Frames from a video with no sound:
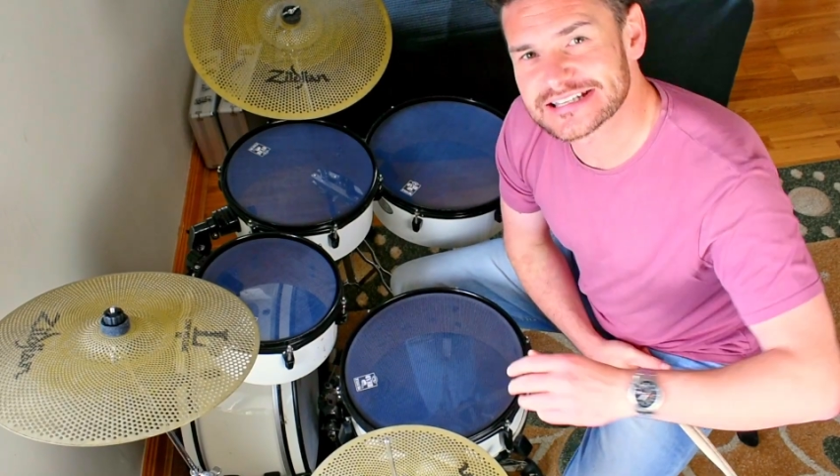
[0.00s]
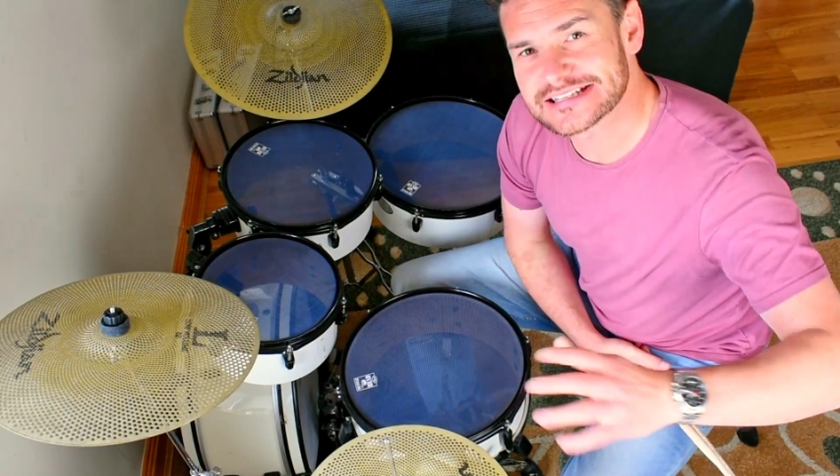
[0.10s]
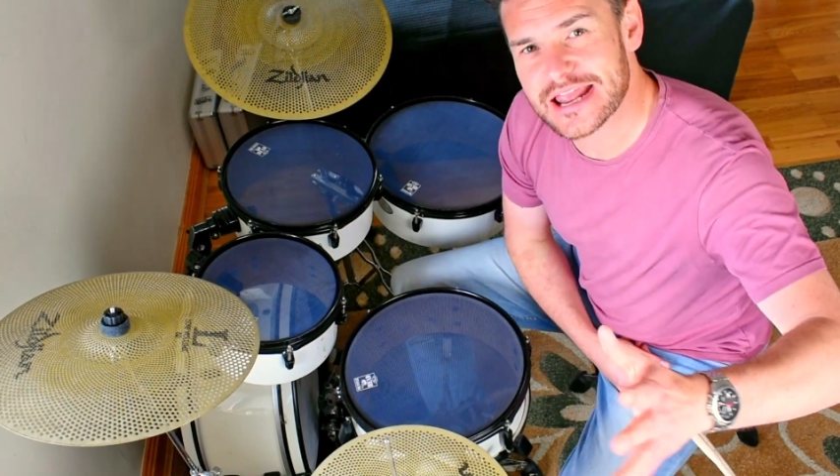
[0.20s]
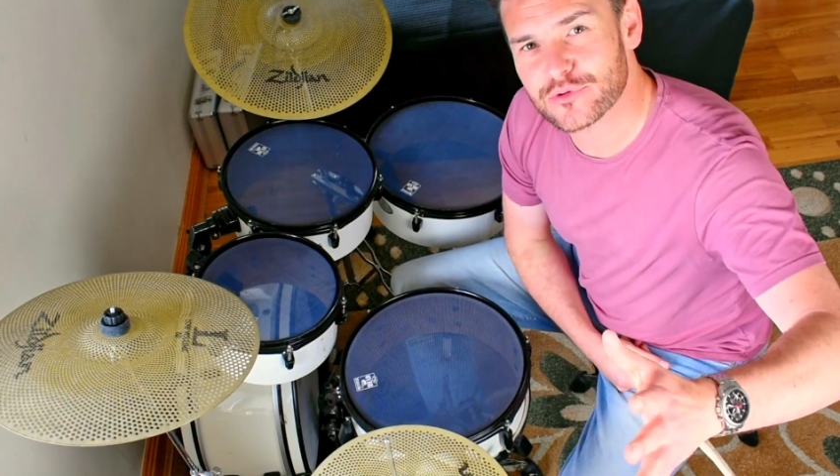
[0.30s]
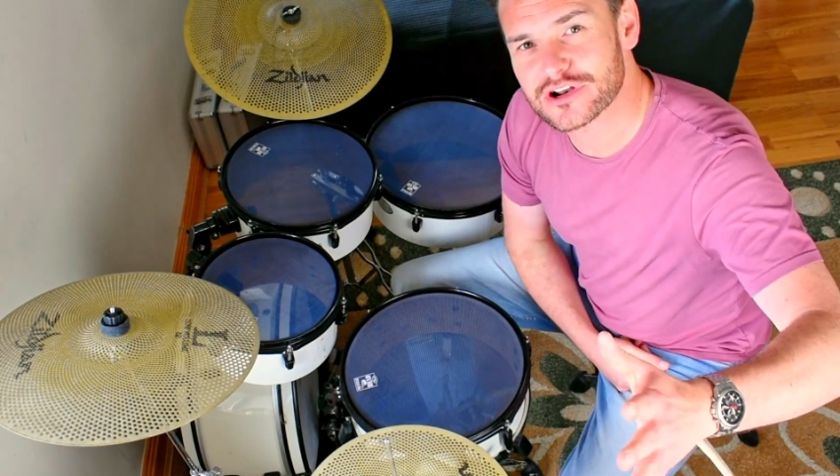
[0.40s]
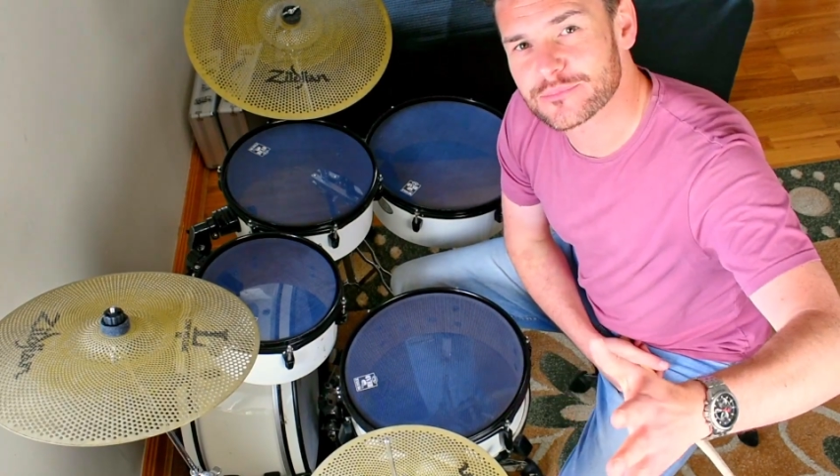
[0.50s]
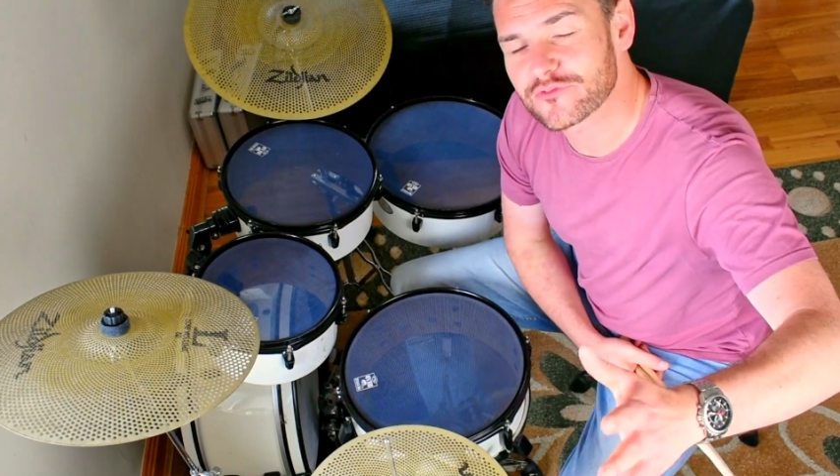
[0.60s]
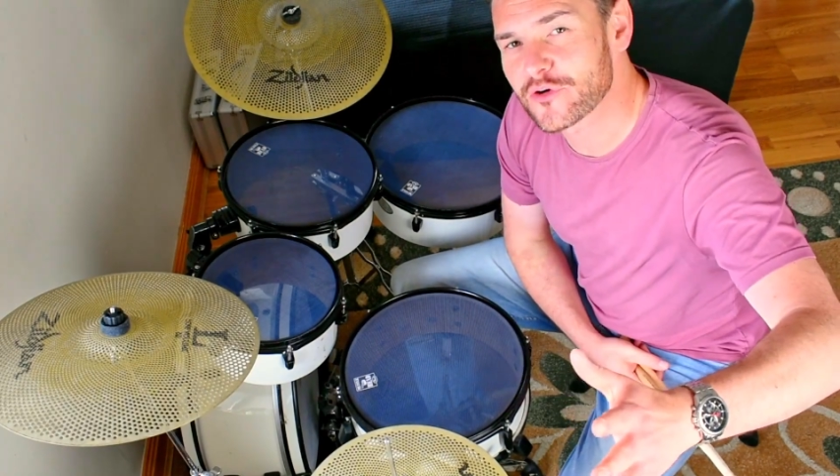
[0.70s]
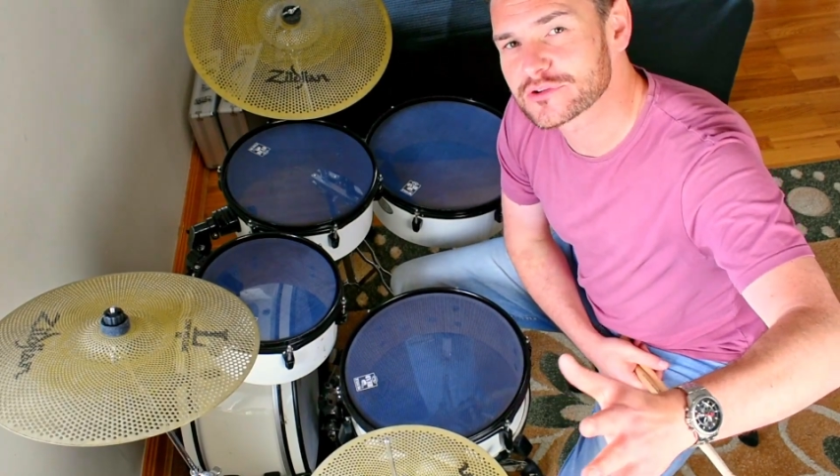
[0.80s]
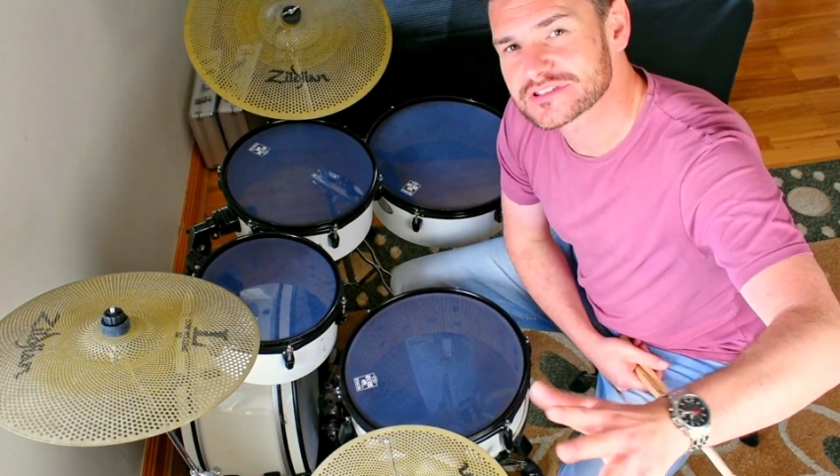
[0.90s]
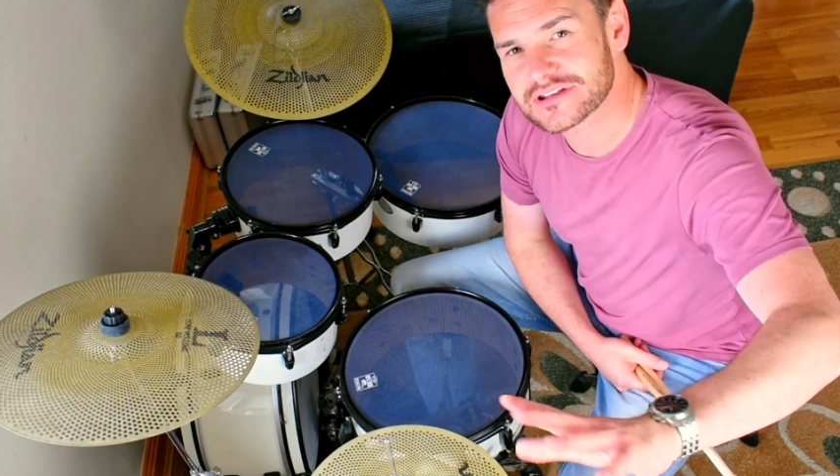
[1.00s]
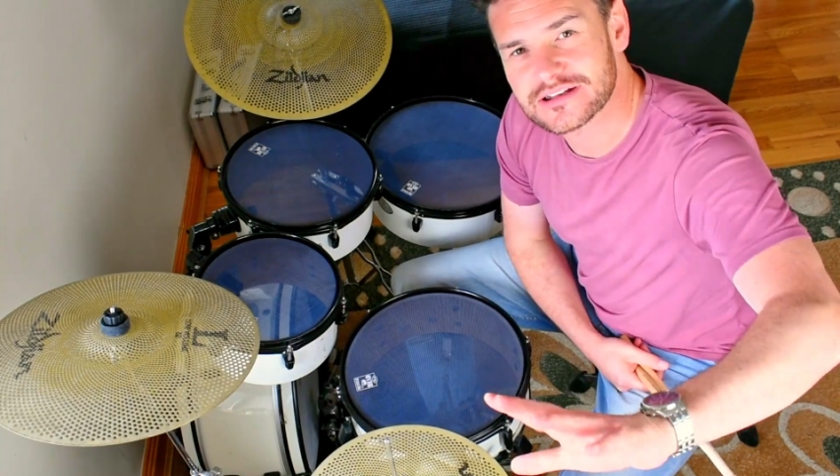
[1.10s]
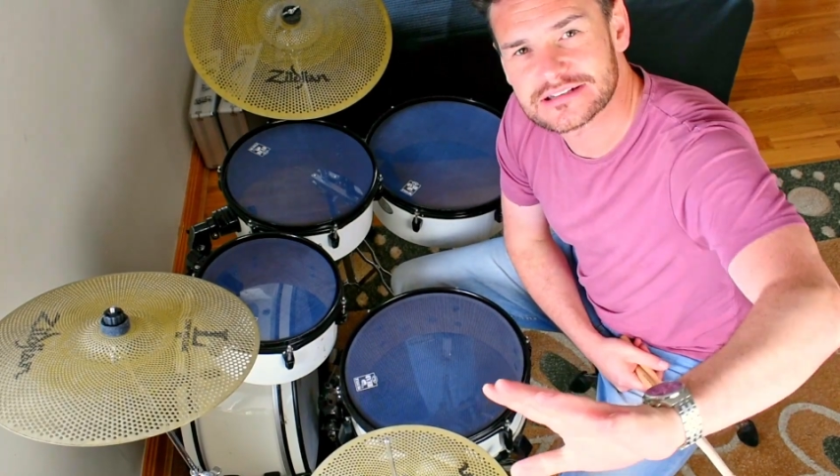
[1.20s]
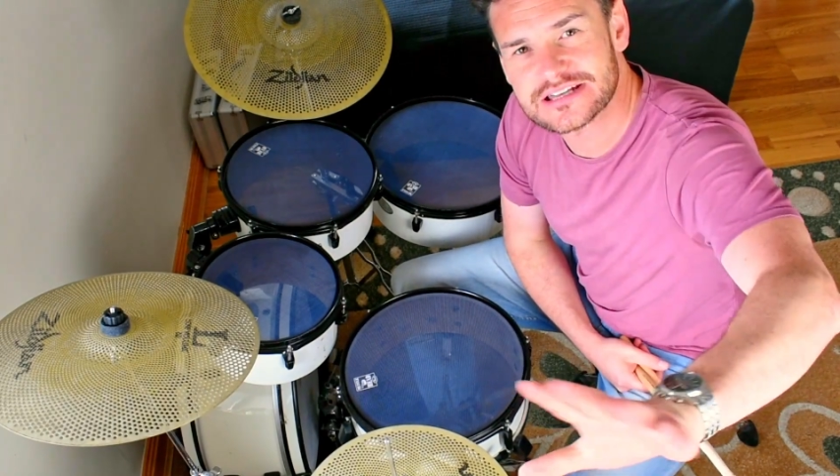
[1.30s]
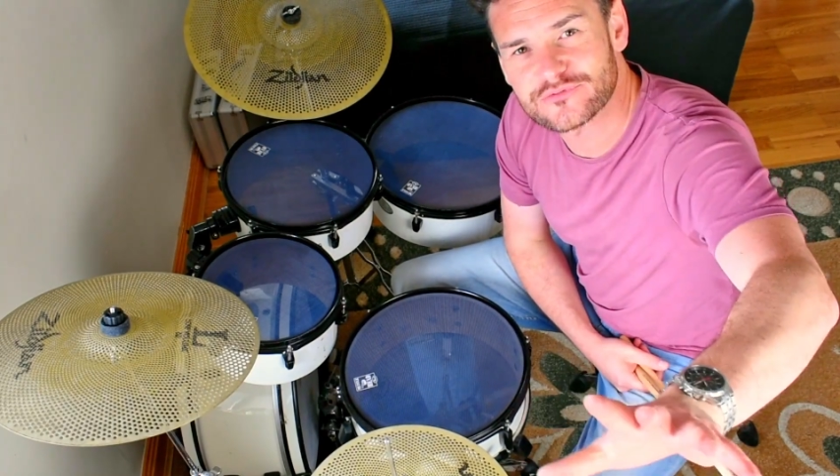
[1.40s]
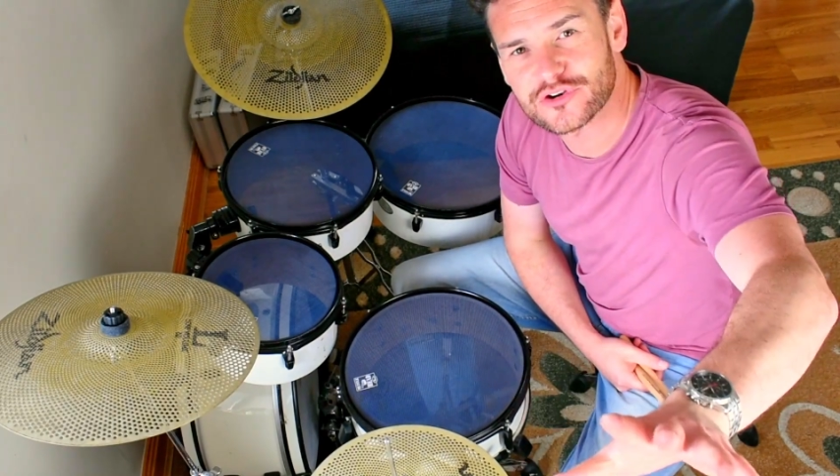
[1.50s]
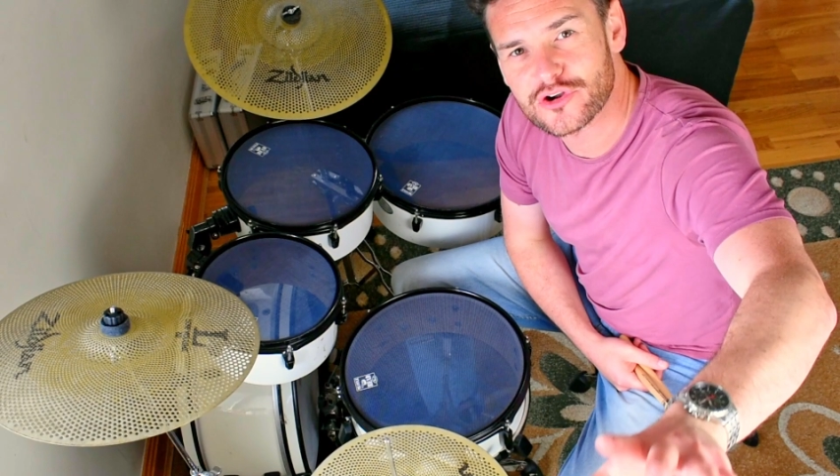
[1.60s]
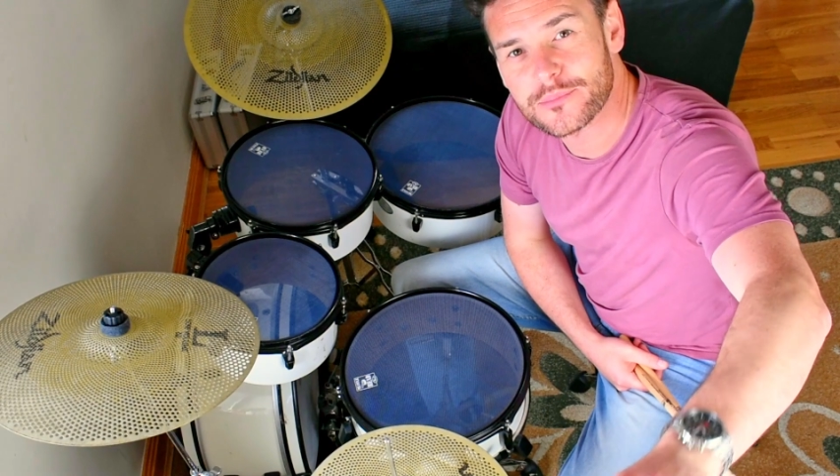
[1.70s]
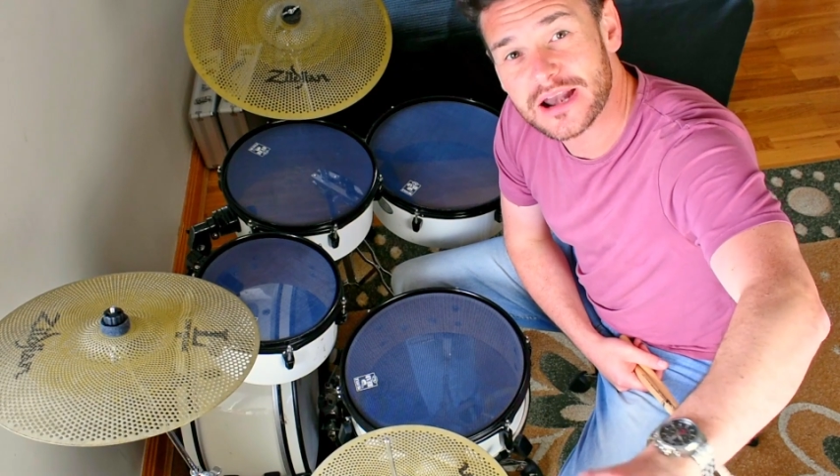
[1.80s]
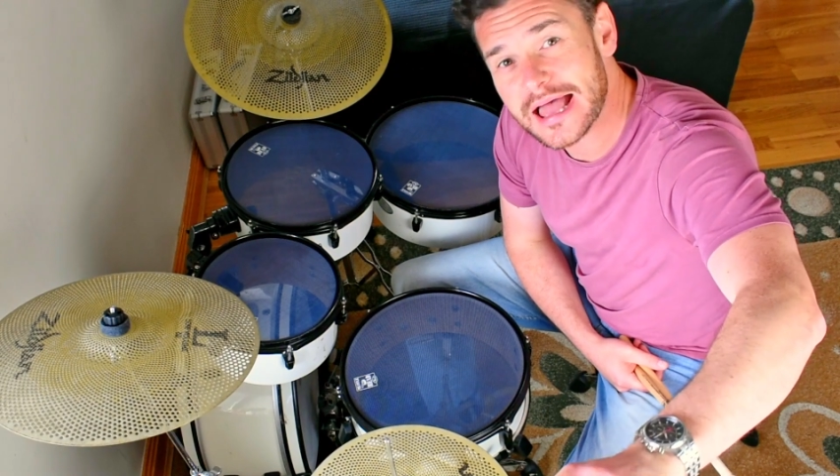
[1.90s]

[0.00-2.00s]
Today we're going to be focusing on a different number.